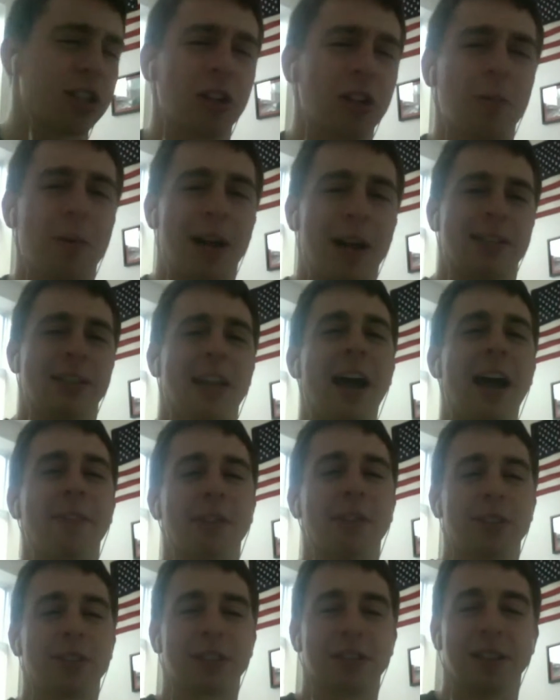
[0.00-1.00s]
go back to the
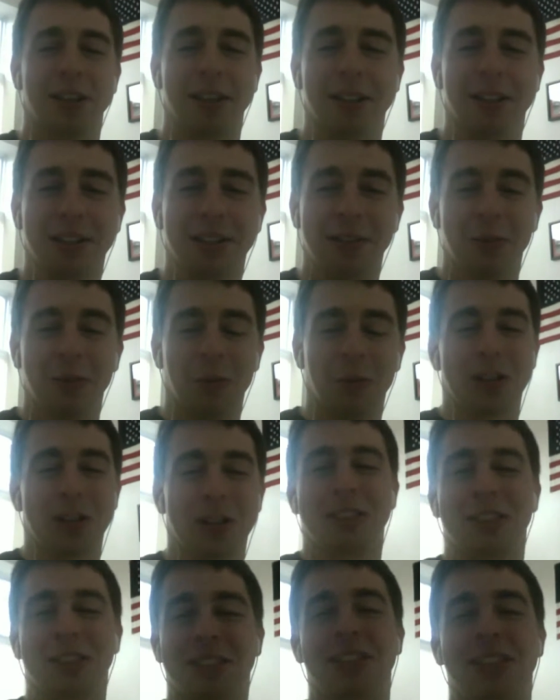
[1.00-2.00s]
average, and then
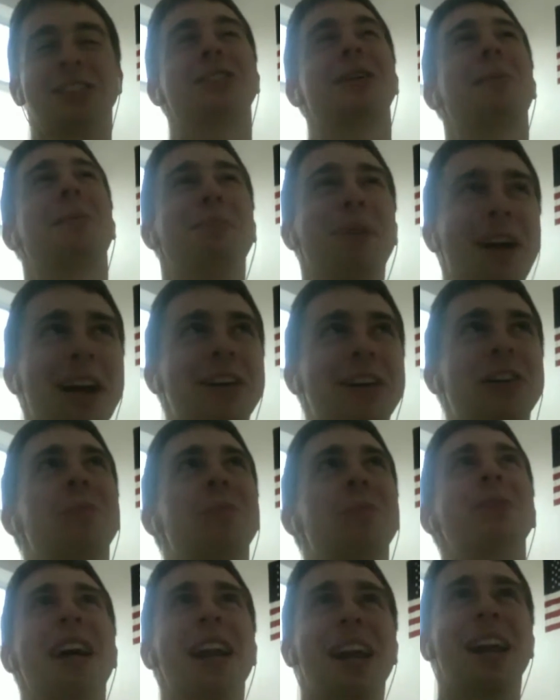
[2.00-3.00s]
since I'm playing, I'll
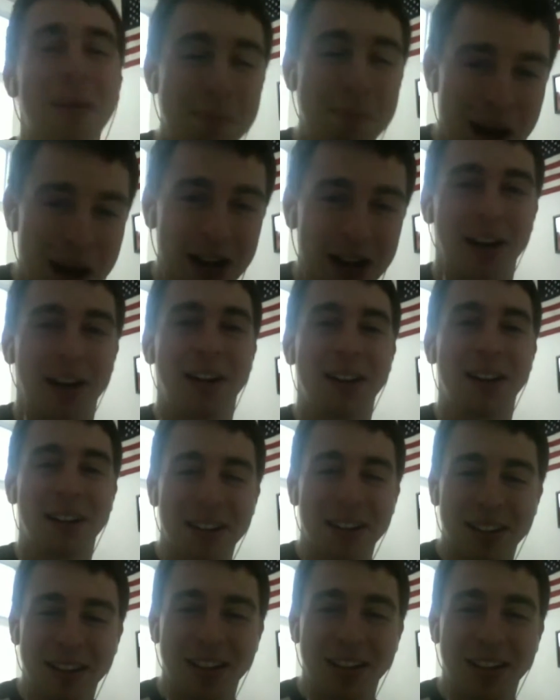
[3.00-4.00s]
be getting better,
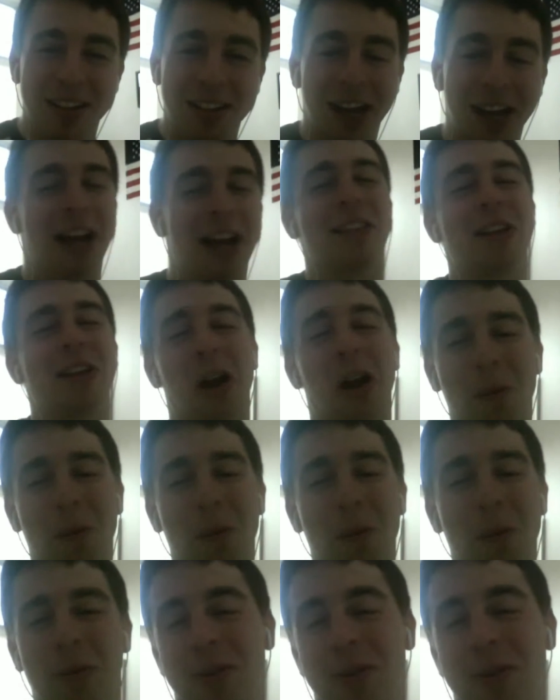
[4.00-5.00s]
and then I'll be
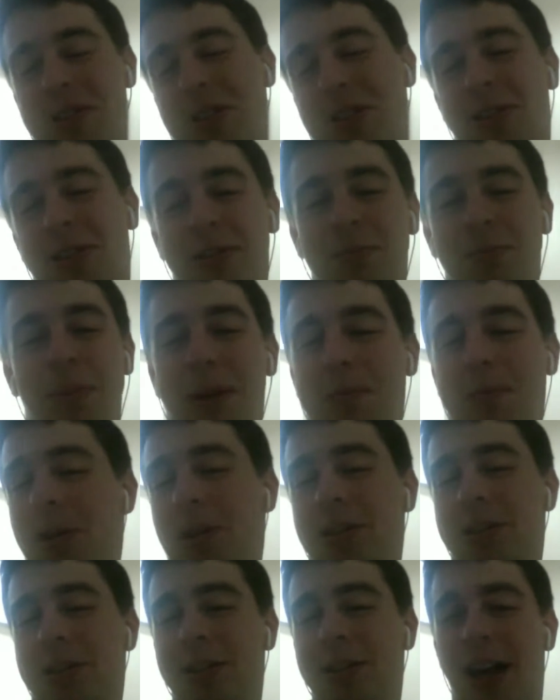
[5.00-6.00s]
able to just make
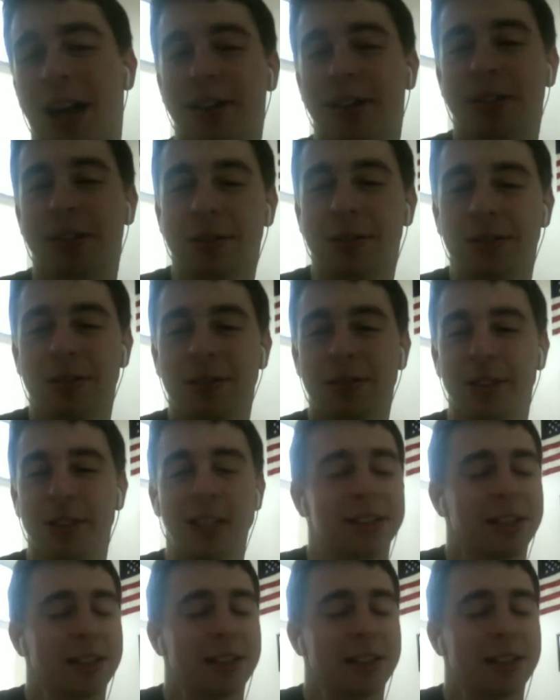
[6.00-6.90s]
millions of dollars, easy.